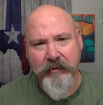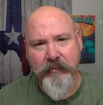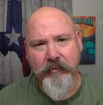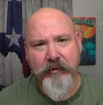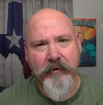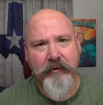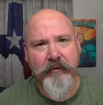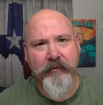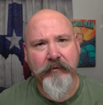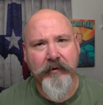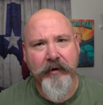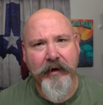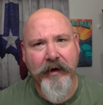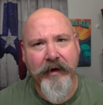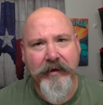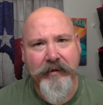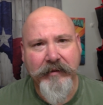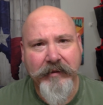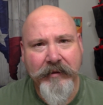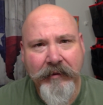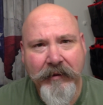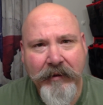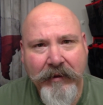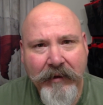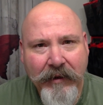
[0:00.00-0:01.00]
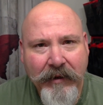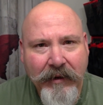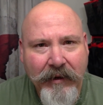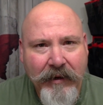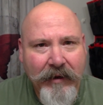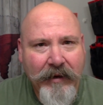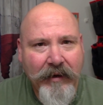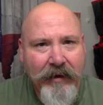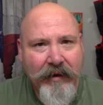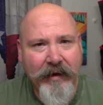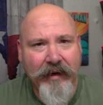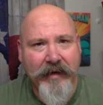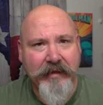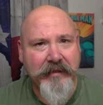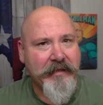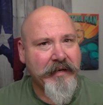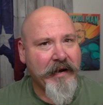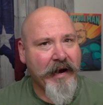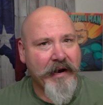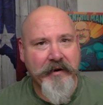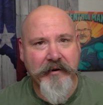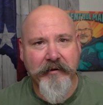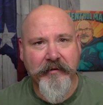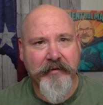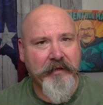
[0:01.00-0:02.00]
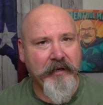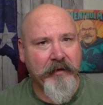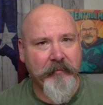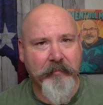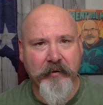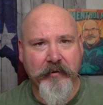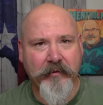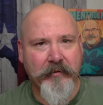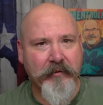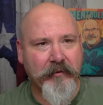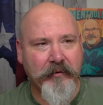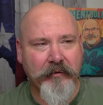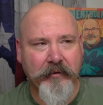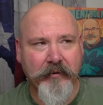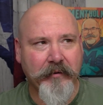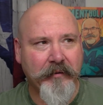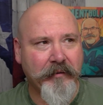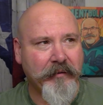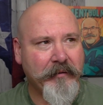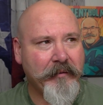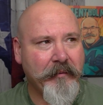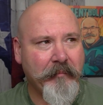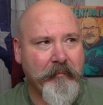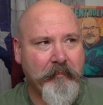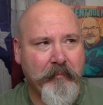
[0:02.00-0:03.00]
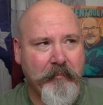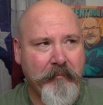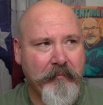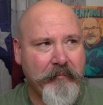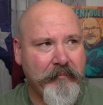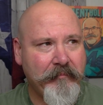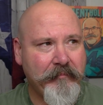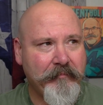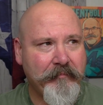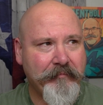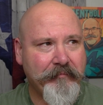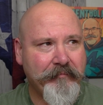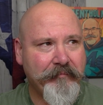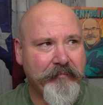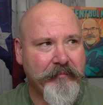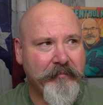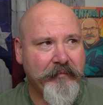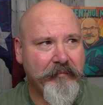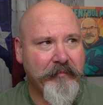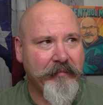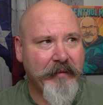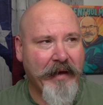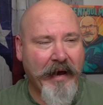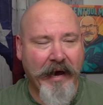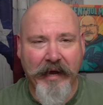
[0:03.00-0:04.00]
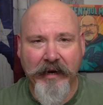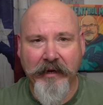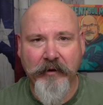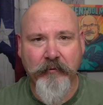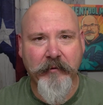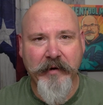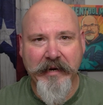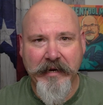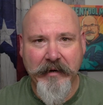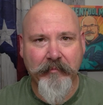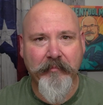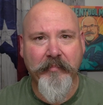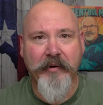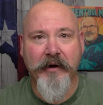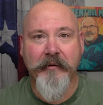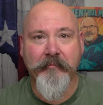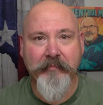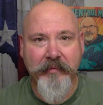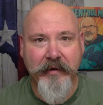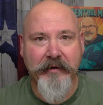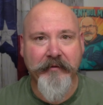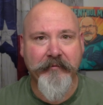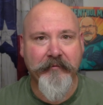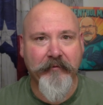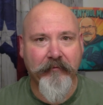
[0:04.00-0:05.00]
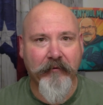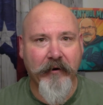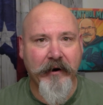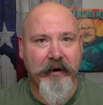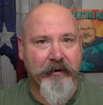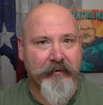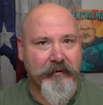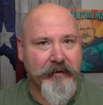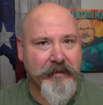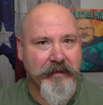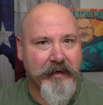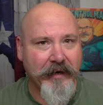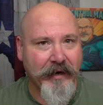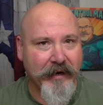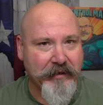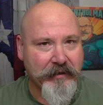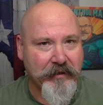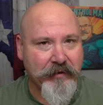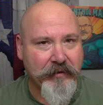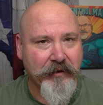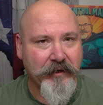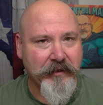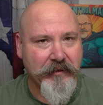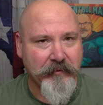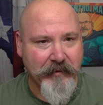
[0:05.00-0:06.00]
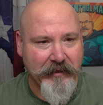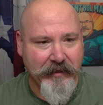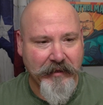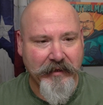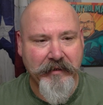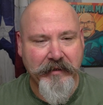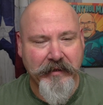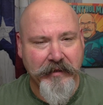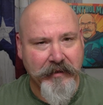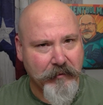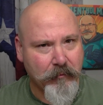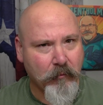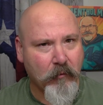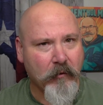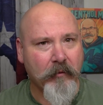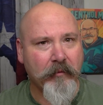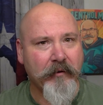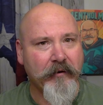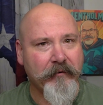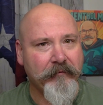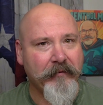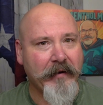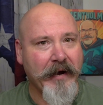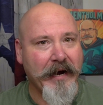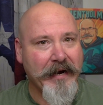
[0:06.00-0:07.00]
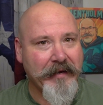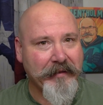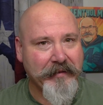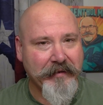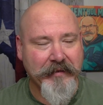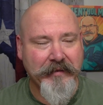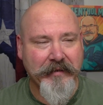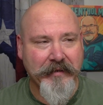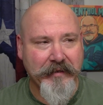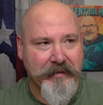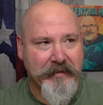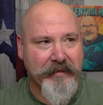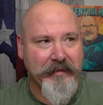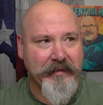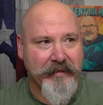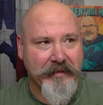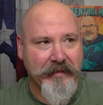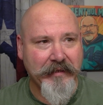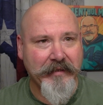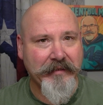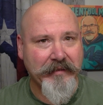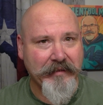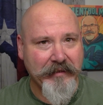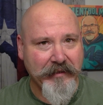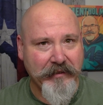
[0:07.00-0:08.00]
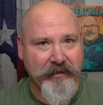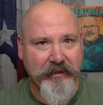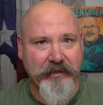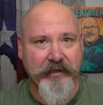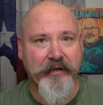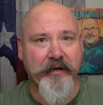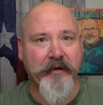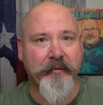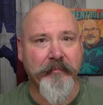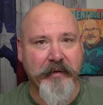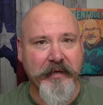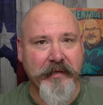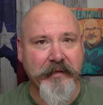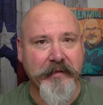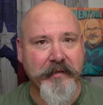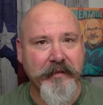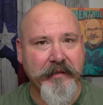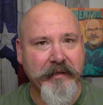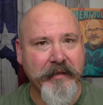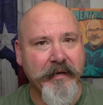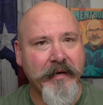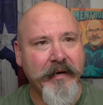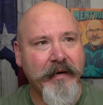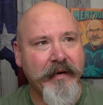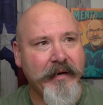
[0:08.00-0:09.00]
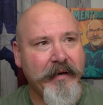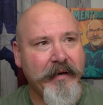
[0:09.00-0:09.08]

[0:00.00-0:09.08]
is beautiful, guys. It's not your typical Halloween pumpkin fragrance, guys. Trust me, this is more refined. This is the gentleman's